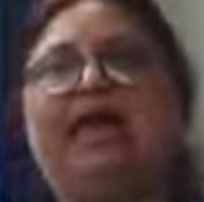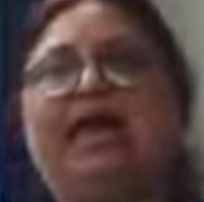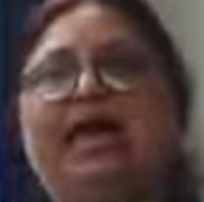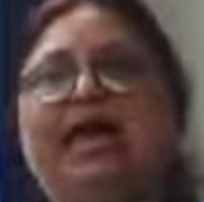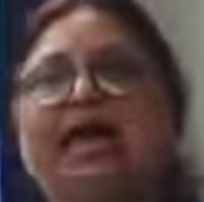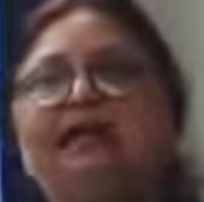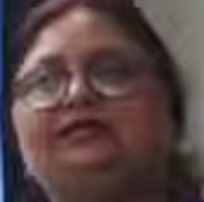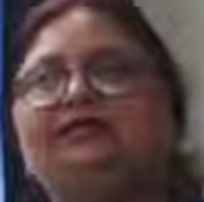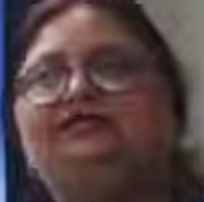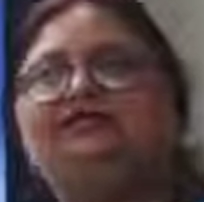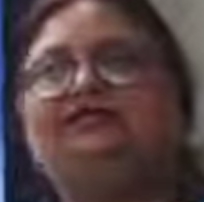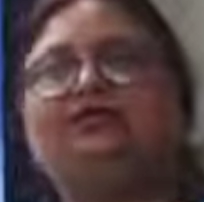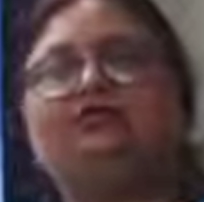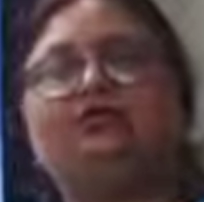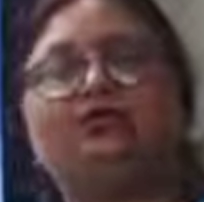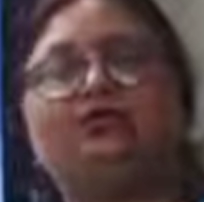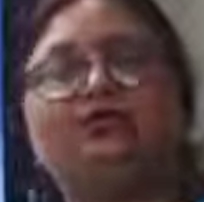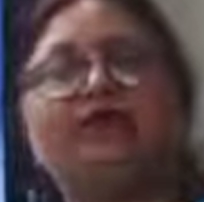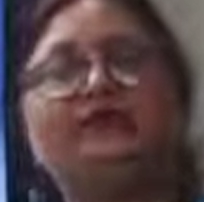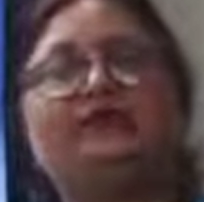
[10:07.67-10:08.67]
and
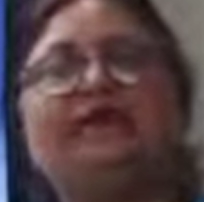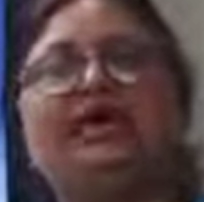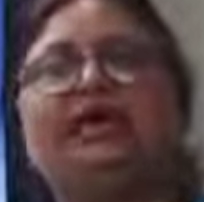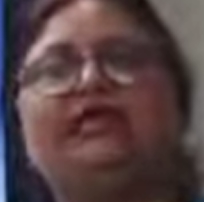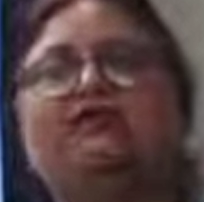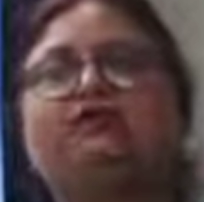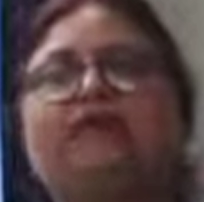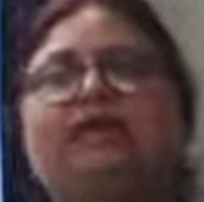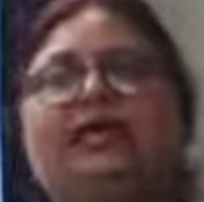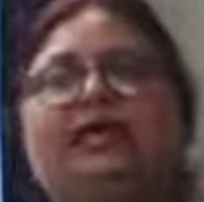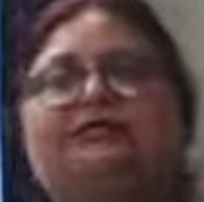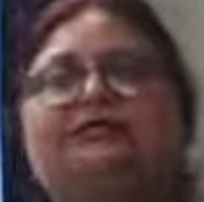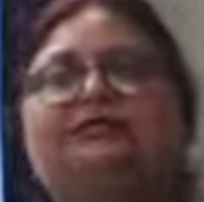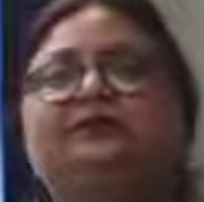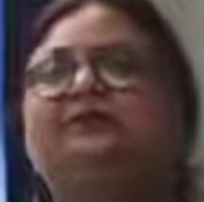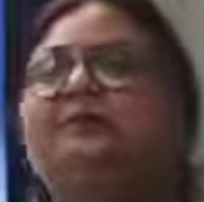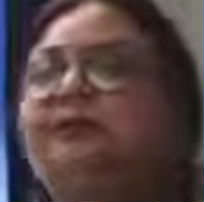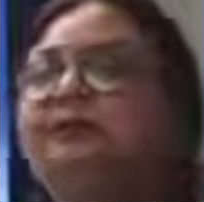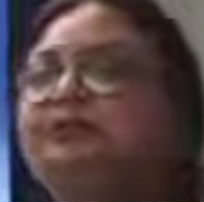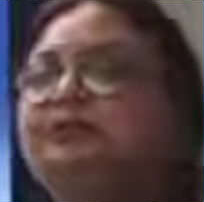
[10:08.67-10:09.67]
students as well as
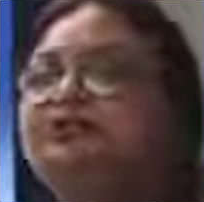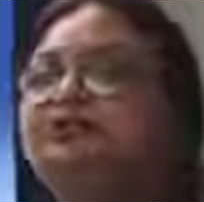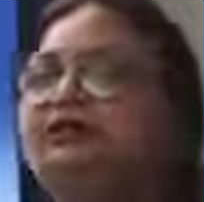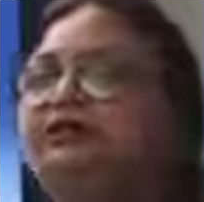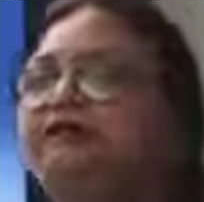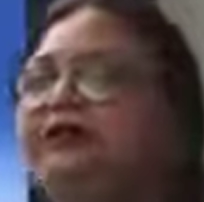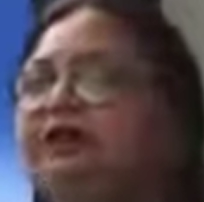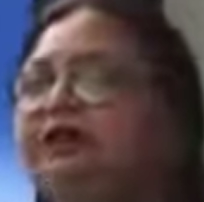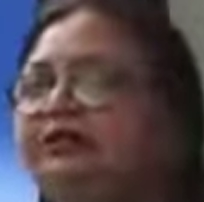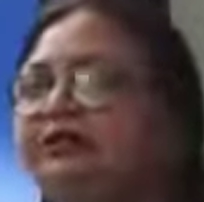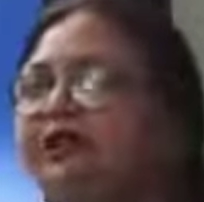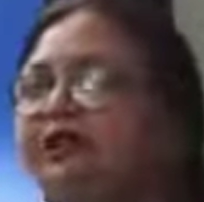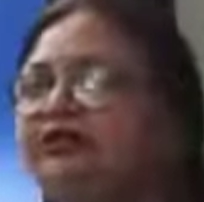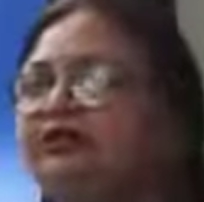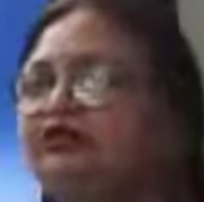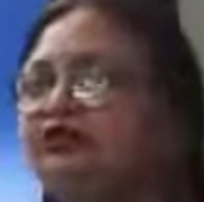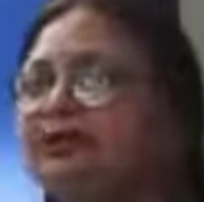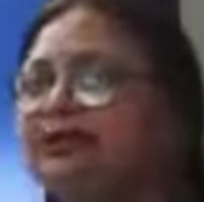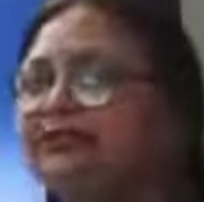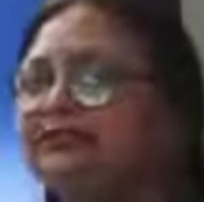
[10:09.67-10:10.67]
the members of other
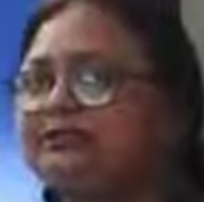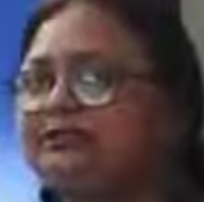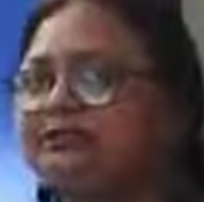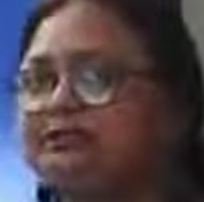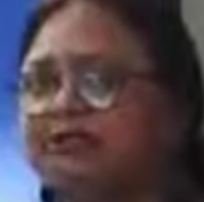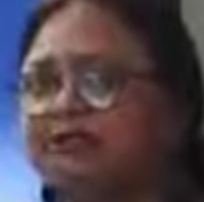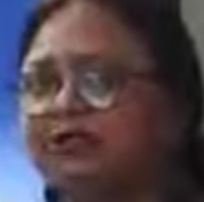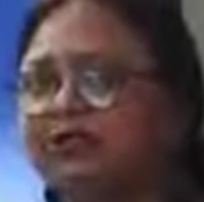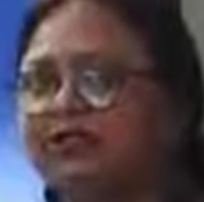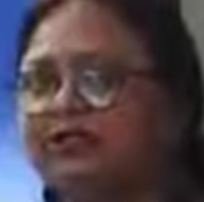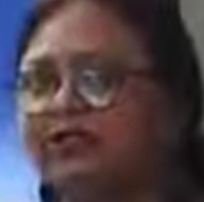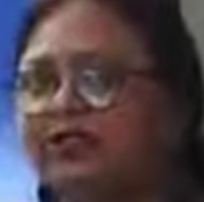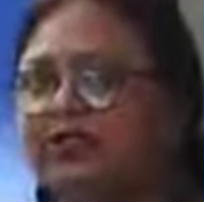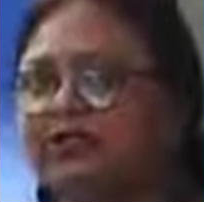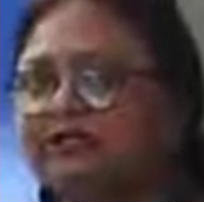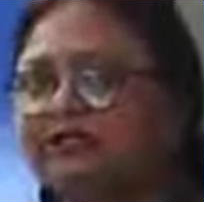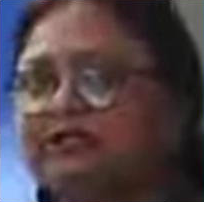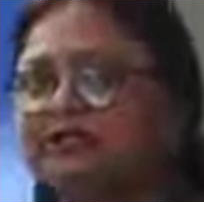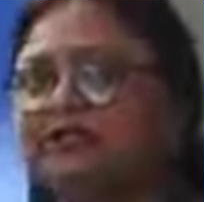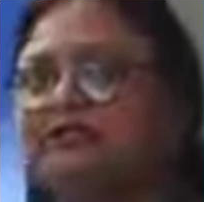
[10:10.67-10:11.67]
educated middle
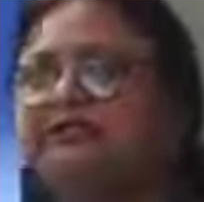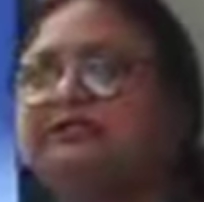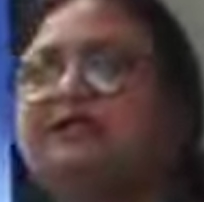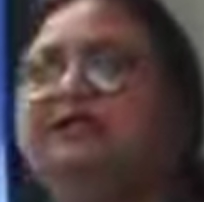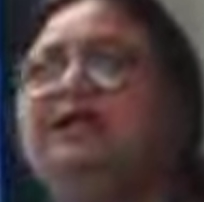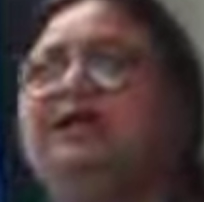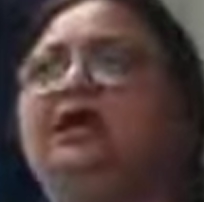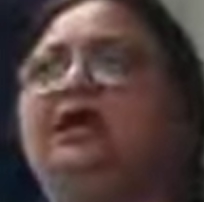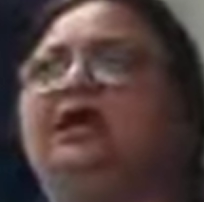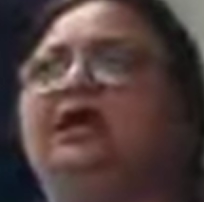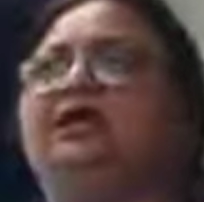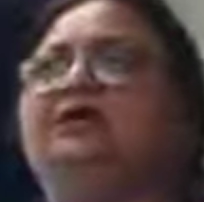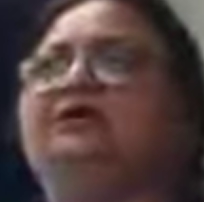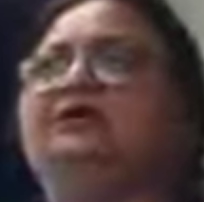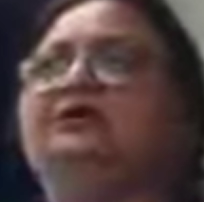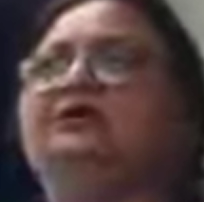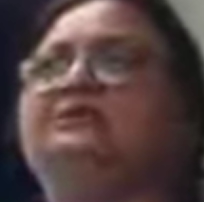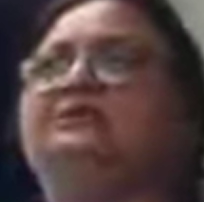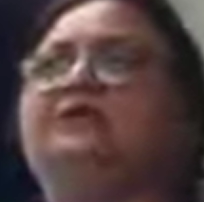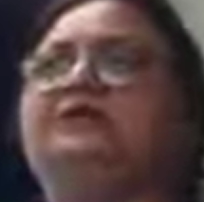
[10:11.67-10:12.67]
classes
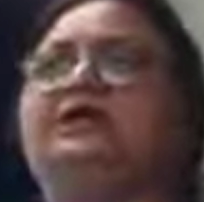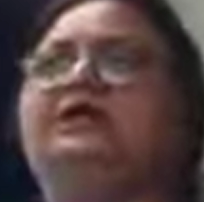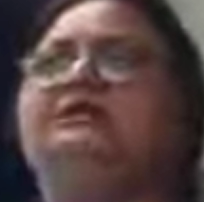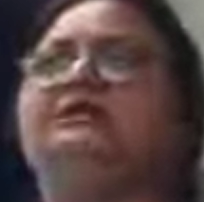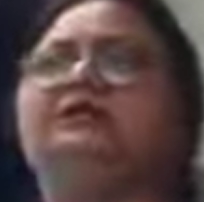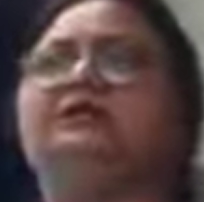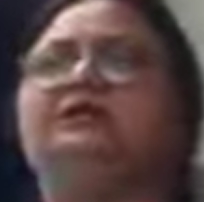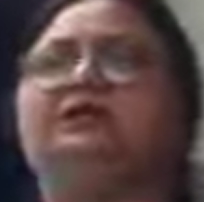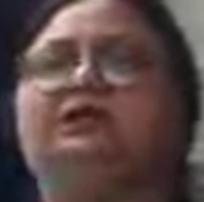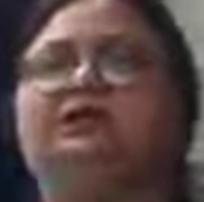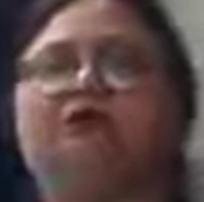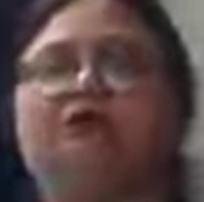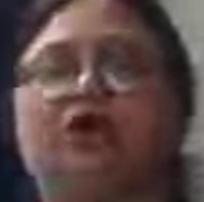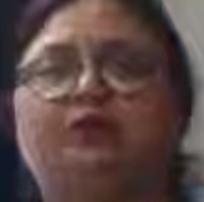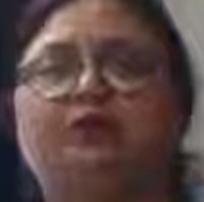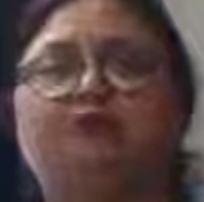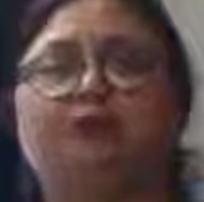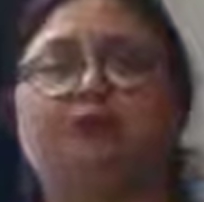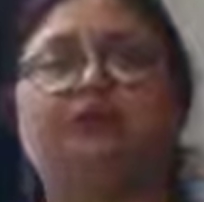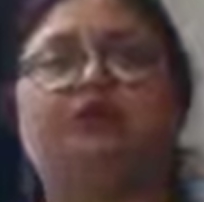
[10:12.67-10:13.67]
started
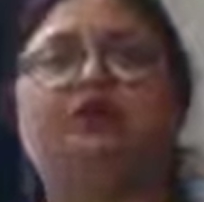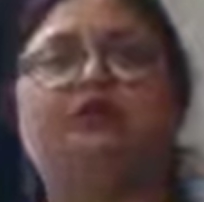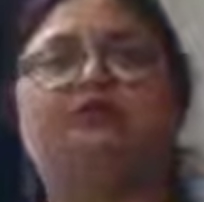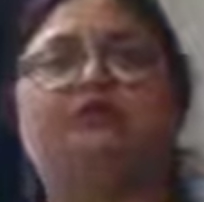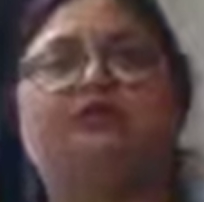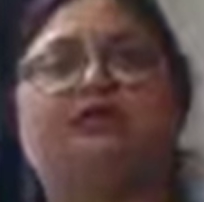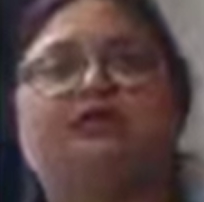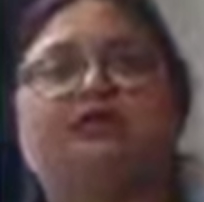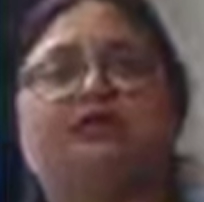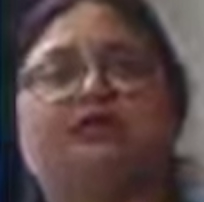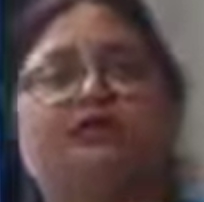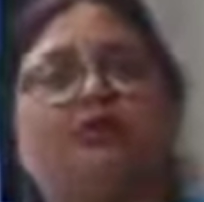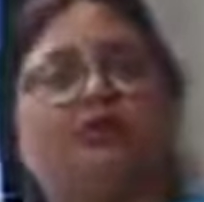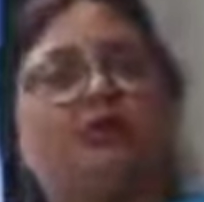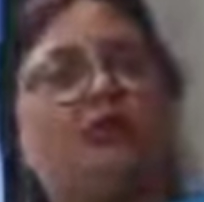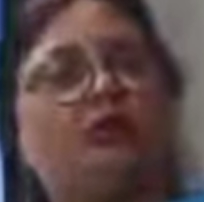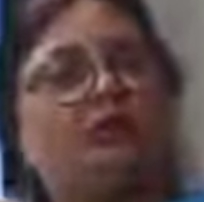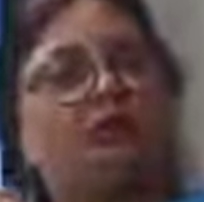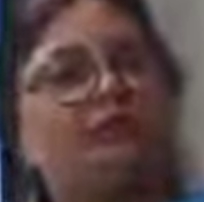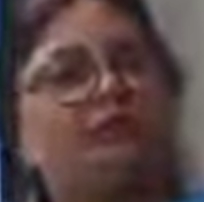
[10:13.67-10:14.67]
adopting
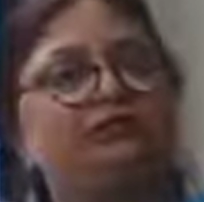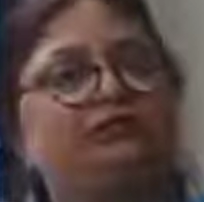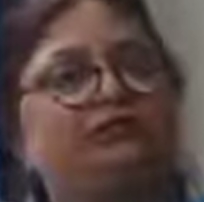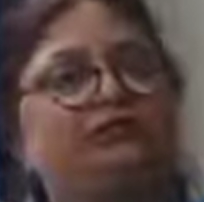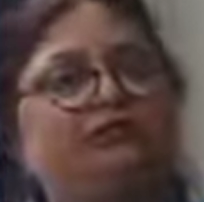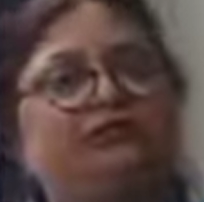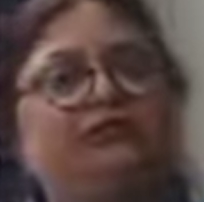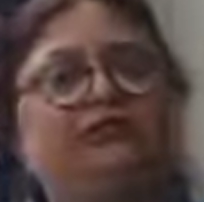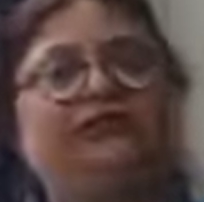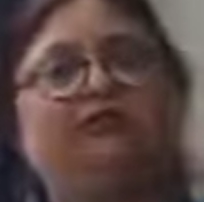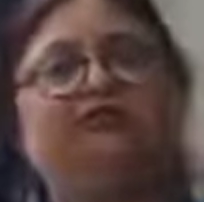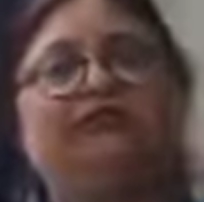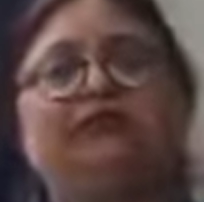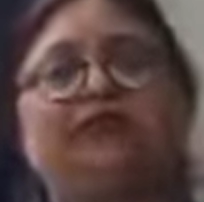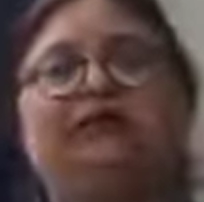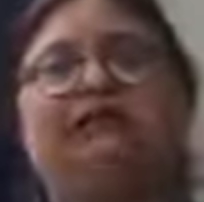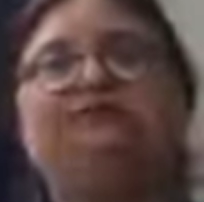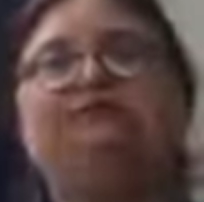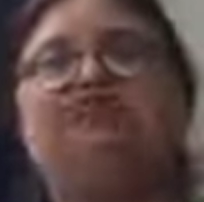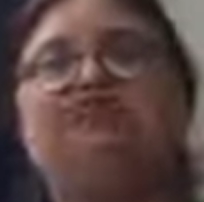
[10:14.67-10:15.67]
or wanted the
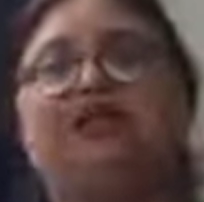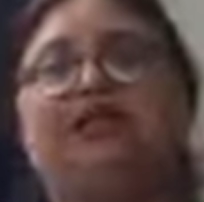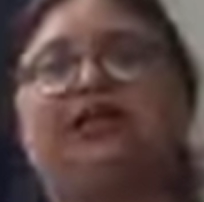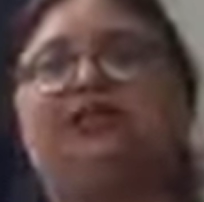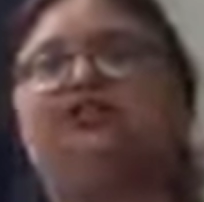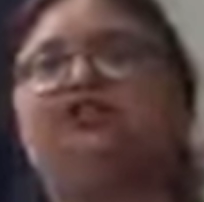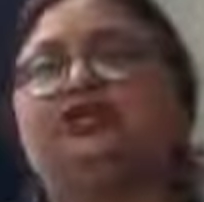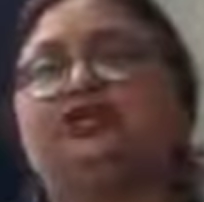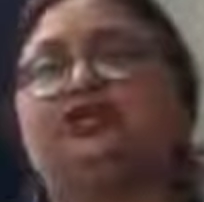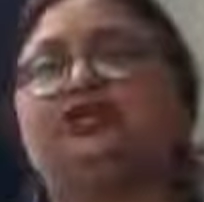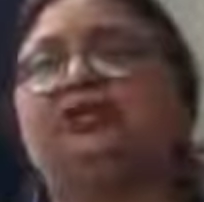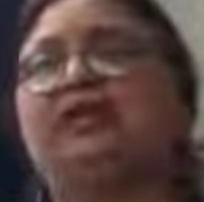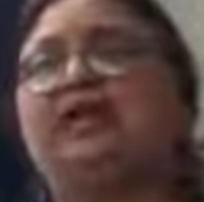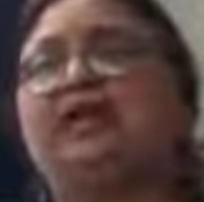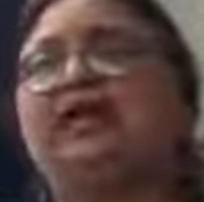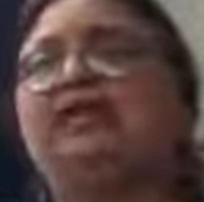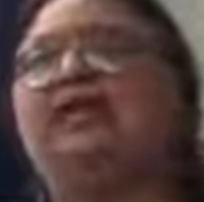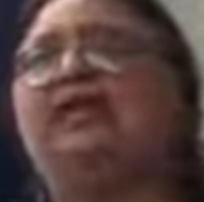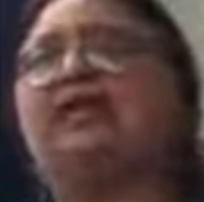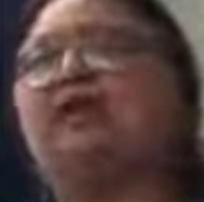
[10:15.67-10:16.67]
same change in
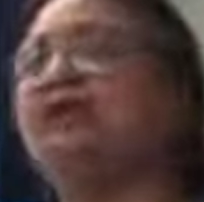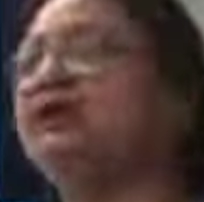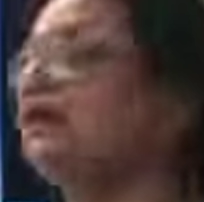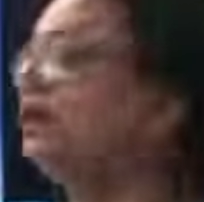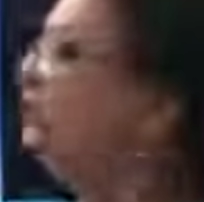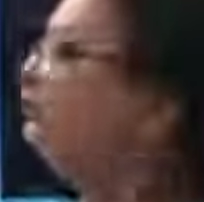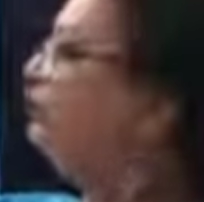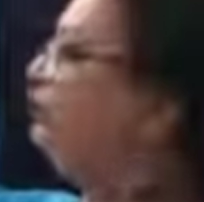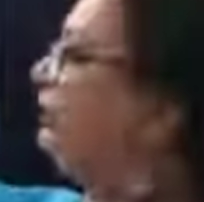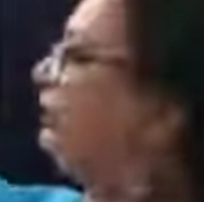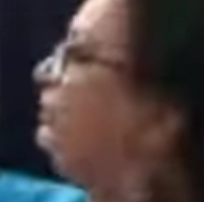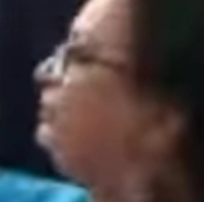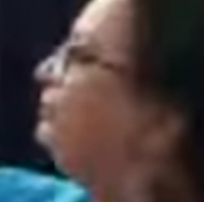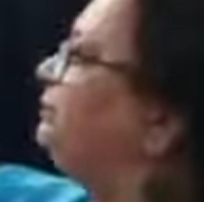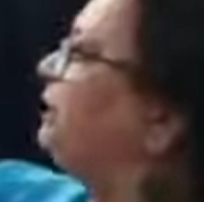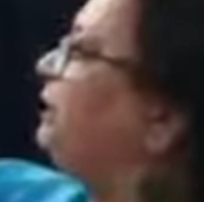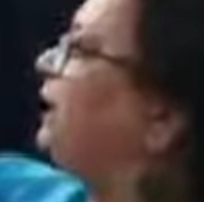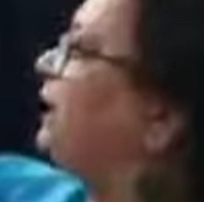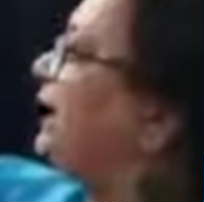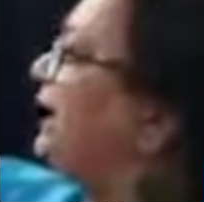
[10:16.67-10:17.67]
their country.
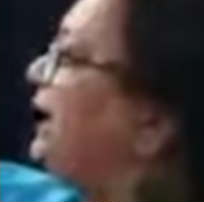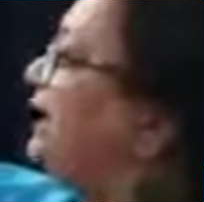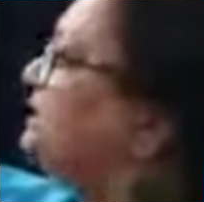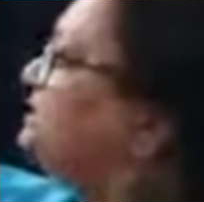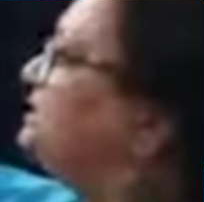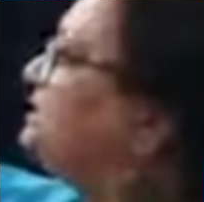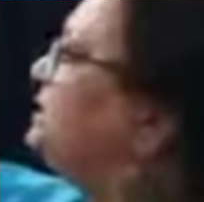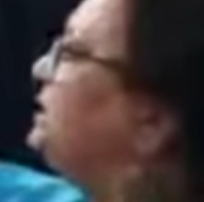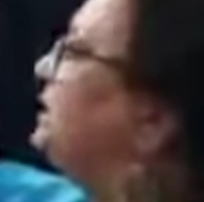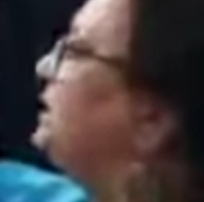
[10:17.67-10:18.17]
Hence,